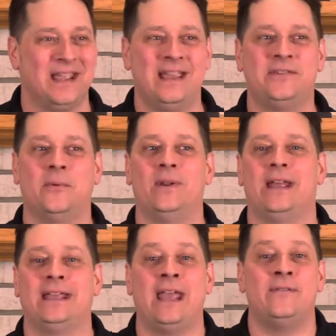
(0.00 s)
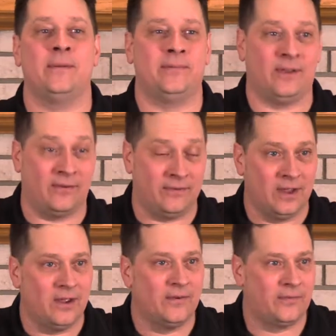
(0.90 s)
He's the one that gave himself
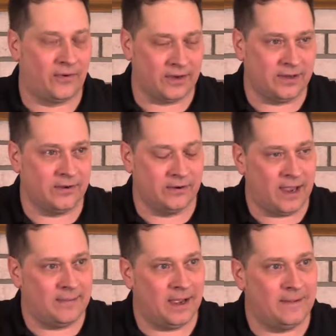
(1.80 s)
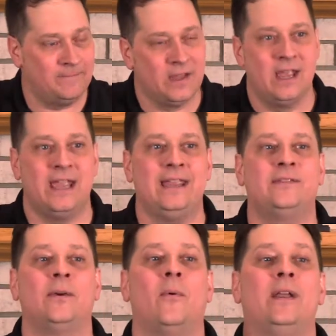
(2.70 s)
for you. Amen.
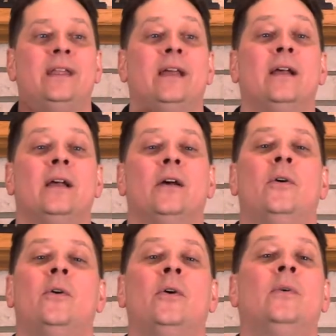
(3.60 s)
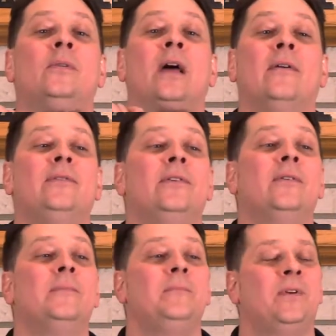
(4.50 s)
He's the one that, who, who loves
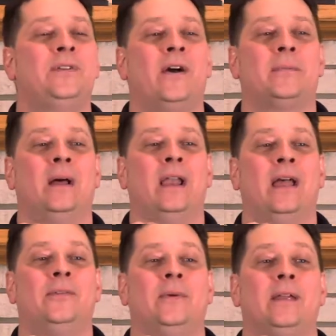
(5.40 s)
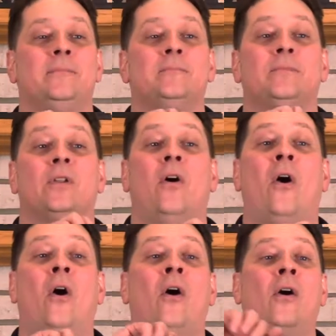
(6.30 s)
you, we talked about last week,
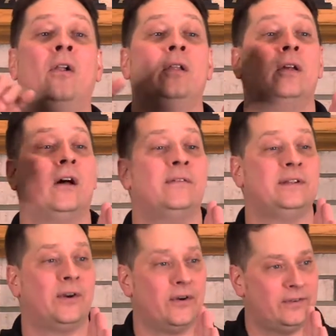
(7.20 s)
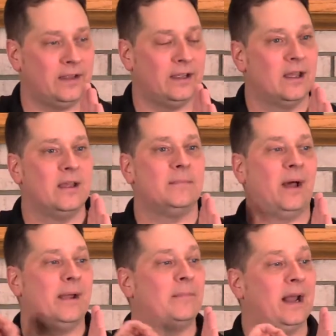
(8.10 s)
all of eternity.
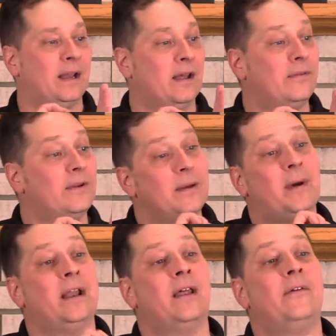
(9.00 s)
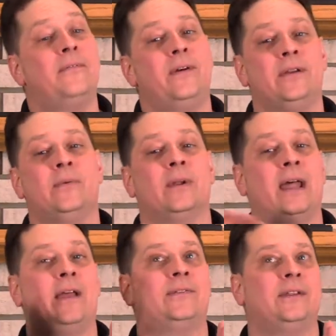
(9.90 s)
My, my, love, my love for you will
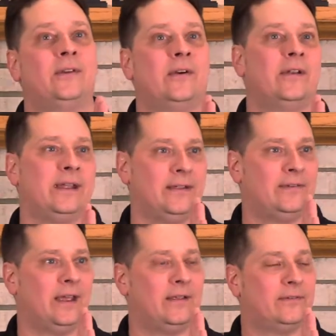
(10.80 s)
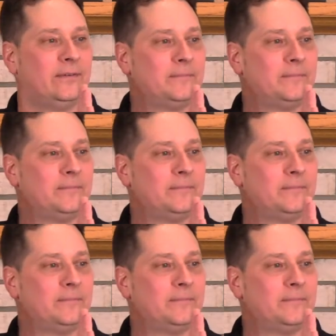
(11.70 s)
last eternity, he says.